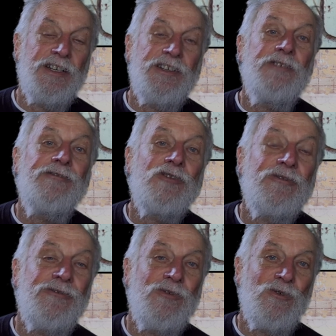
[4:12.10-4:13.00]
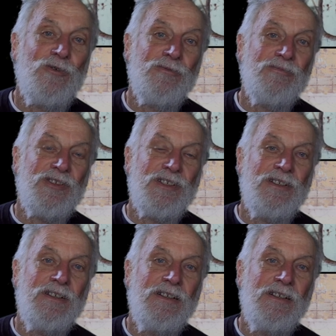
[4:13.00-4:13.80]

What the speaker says: different forms,